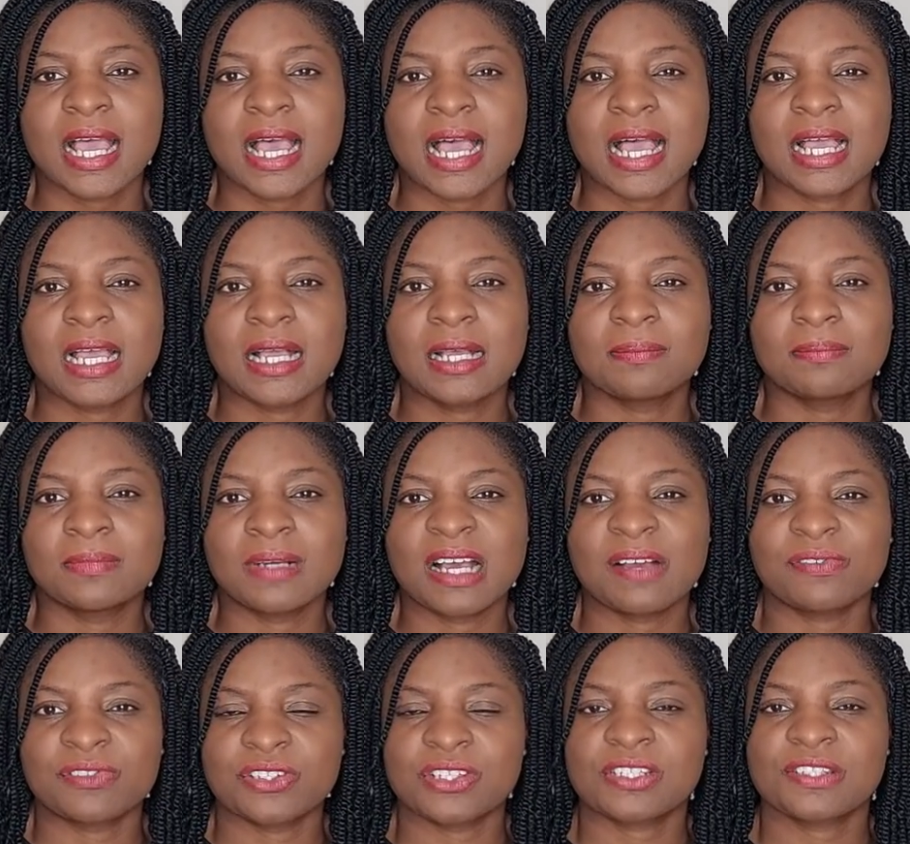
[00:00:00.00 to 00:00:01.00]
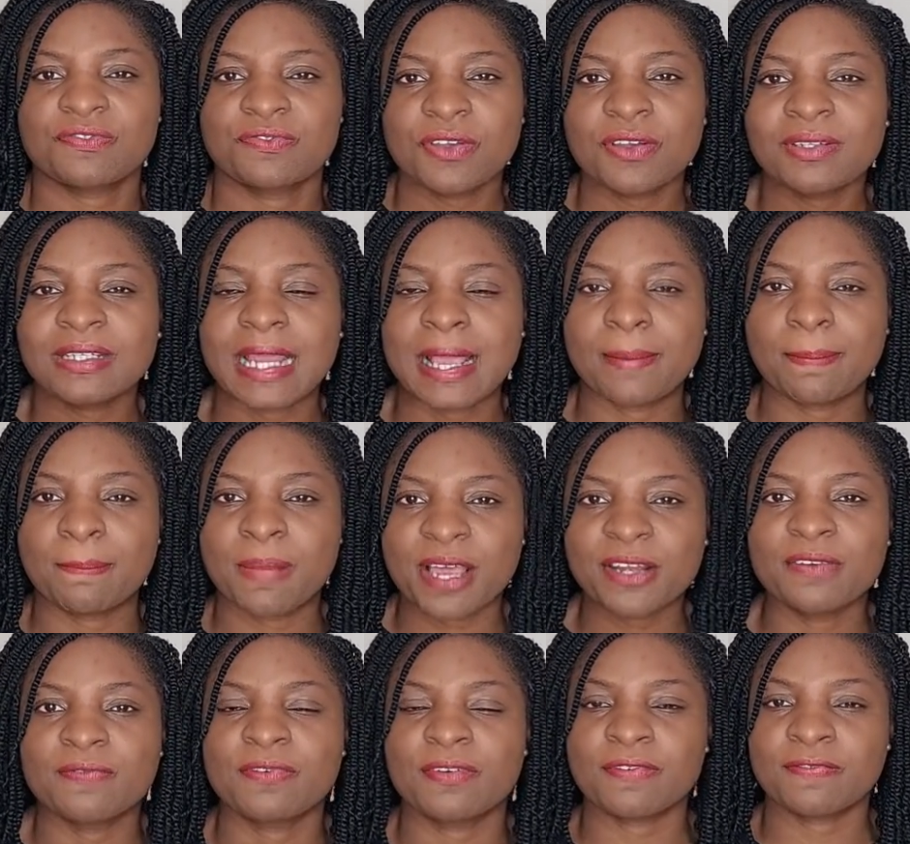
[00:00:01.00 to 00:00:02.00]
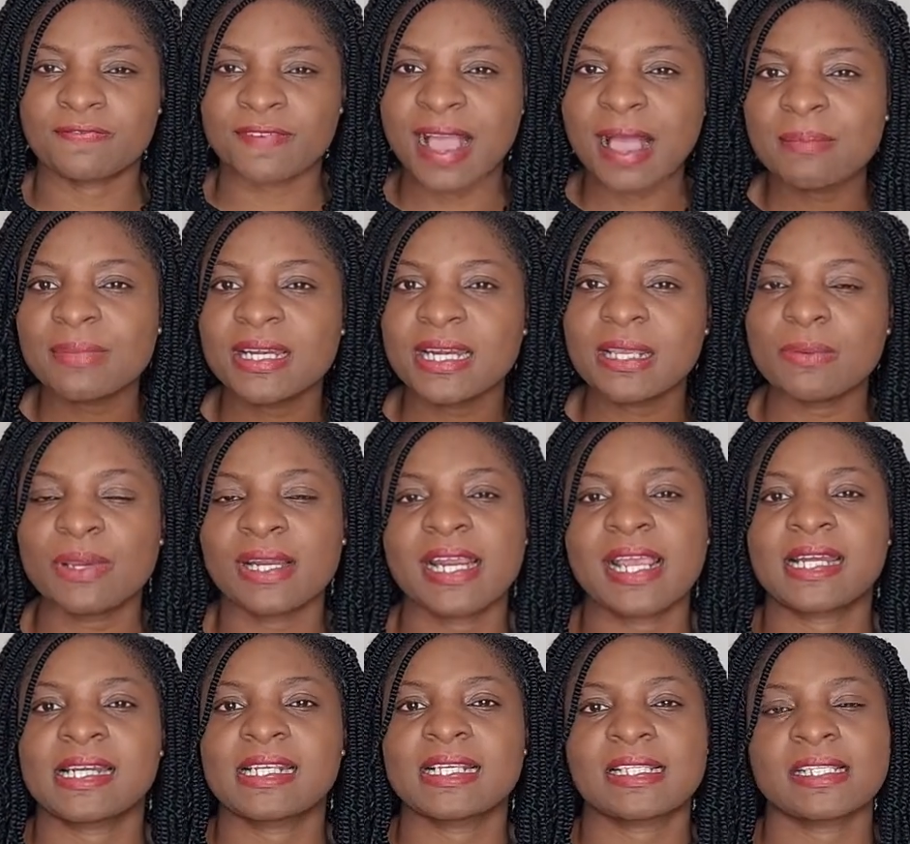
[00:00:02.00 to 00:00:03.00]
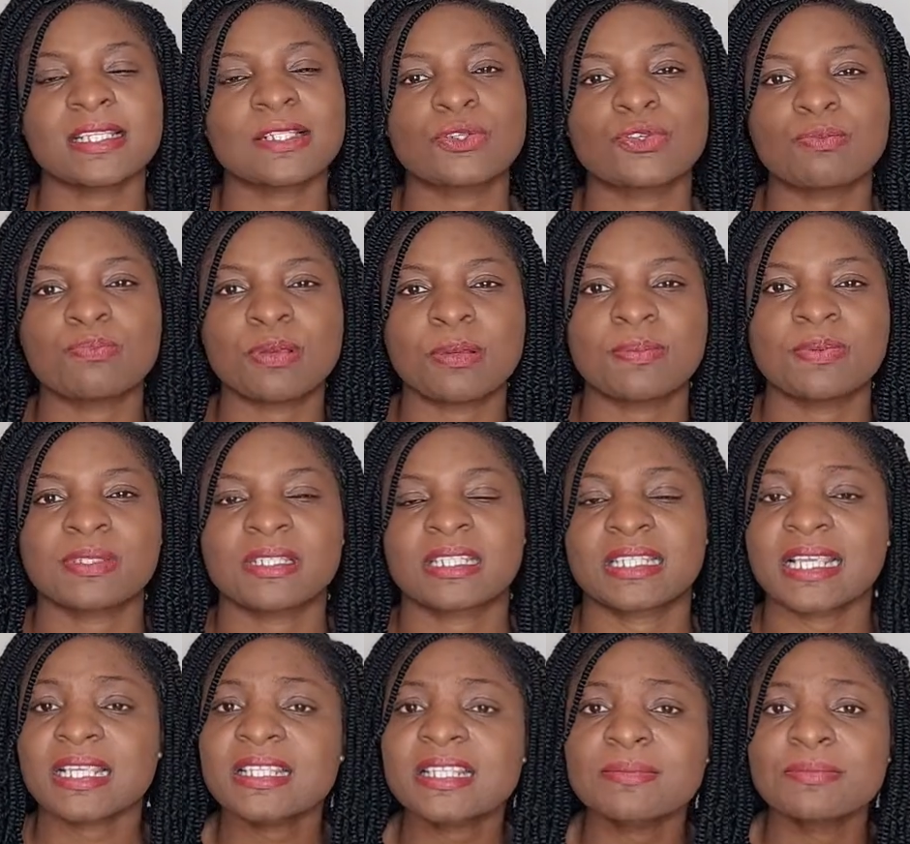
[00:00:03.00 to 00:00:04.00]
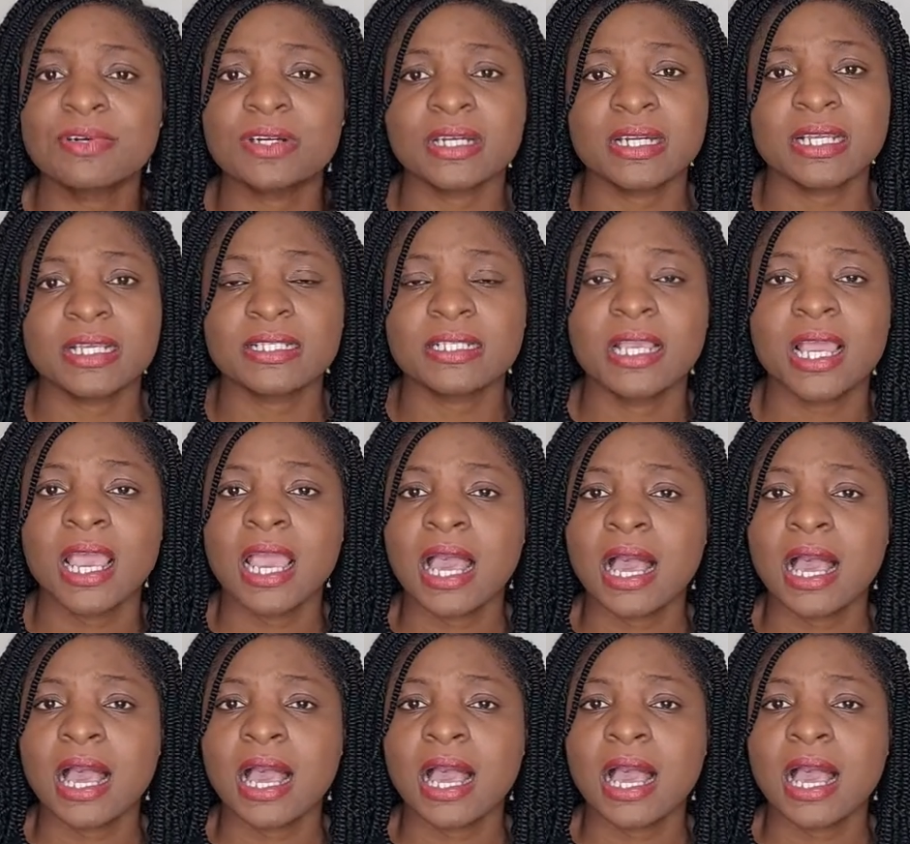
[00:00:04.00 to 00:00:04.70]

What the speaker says: I've just felt like part of a family when I listen to people's testimonies